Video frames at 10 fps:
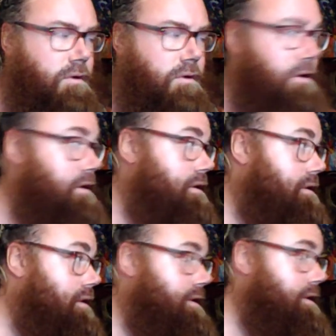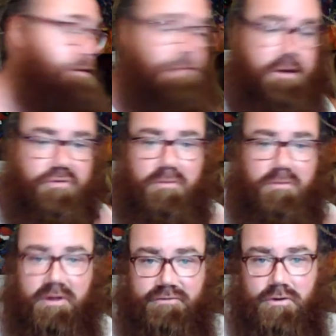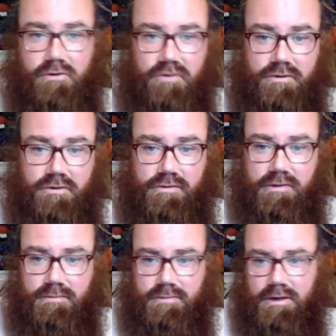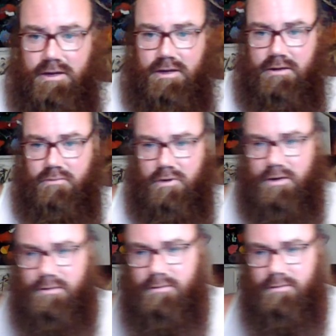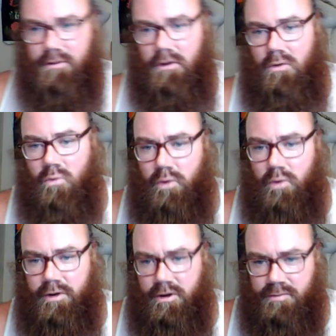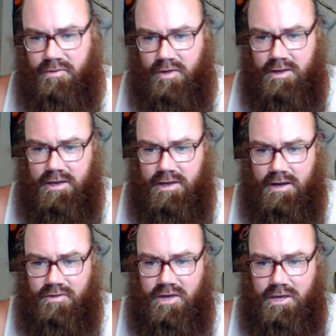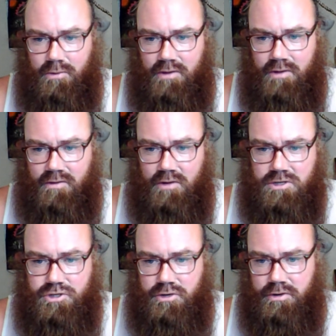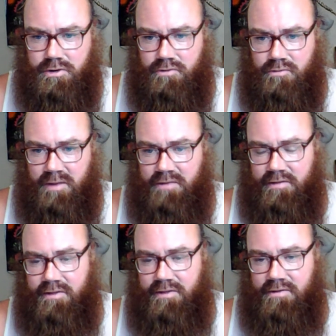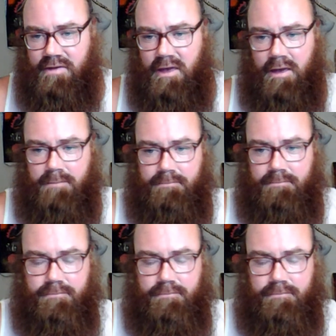I do have some leftovers. Eat it. What? 100%. Yeah, the Kiwis and the Australians are basically the same.